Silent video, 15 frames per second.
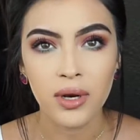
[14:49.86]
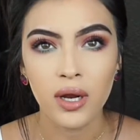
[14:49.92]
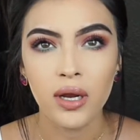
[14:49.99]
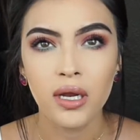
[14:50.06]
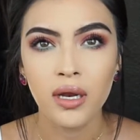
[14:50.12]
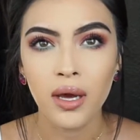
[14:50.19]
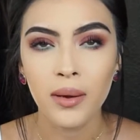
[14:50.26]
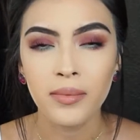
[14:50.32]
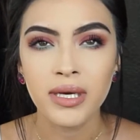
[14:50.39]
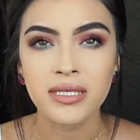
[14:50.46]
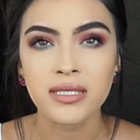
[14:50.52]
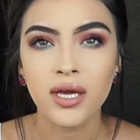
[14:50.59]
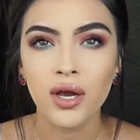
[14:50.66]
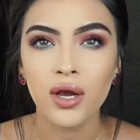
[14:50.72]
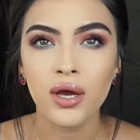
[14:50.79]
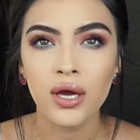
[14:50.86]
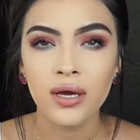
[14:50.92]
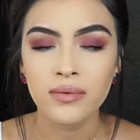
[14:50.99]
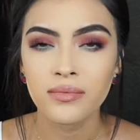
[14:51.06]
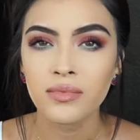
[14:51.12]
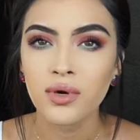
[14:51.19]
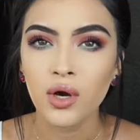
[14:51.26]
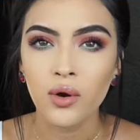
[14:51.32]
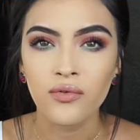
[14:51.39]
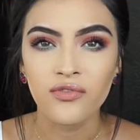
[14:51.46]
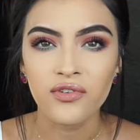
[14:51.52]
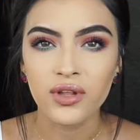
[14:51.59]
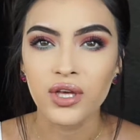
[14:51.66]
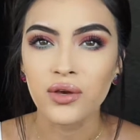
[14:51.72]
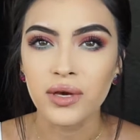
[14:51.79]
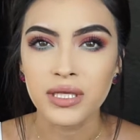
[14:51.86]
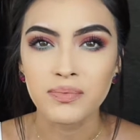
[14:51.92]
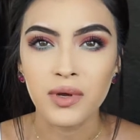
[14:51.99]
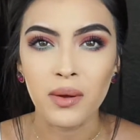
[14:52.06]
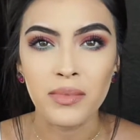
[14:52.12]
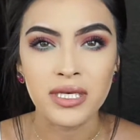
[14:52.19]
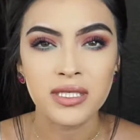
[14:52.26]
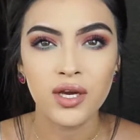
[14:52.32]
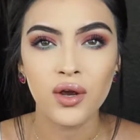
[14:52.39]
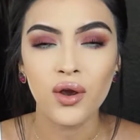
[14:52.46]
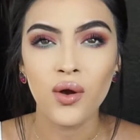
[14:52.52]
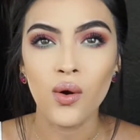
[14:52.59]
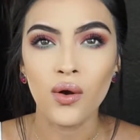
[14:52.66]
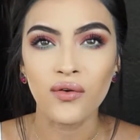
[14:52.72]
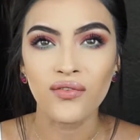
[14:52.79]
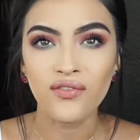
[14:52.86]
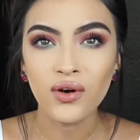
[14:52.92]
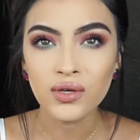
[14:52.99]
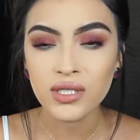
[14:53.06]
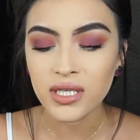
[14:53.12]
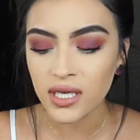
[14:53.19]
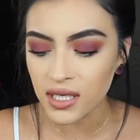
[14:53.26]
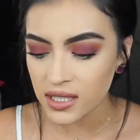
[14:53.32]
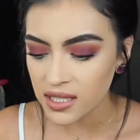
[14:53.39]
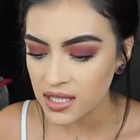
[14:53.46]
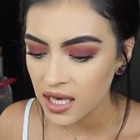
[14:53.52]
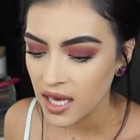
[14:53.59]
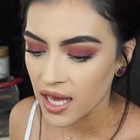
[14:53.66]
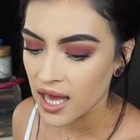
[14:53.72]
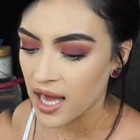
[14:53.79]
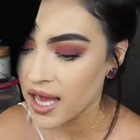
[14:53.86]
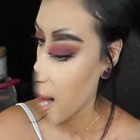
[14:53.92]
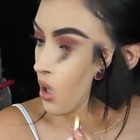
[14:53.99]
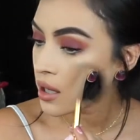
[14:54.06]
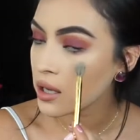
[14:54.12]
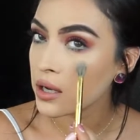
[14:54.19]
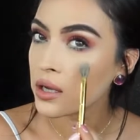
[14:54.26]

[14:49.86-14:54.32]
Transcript: put on mascara. Hopefully you guys put on mascara or falsies. And